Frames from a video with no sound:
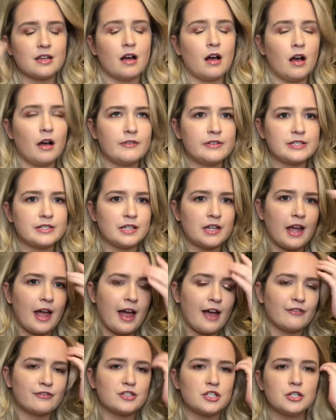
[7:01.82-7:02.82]
Obviously, you
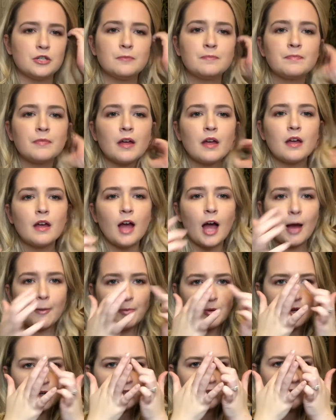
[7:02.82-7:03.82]
have to. I
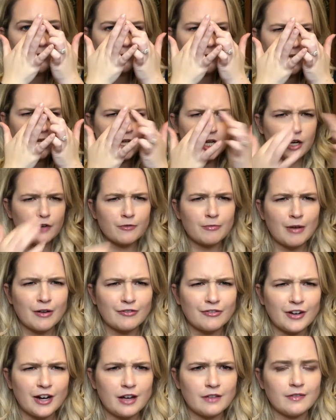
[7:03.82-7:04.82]
put a little here for my
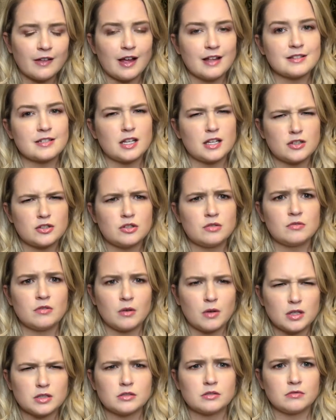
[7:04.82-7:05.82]
frown lines because you know
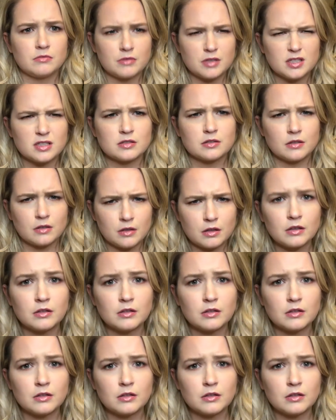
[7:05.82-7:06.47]
I do this a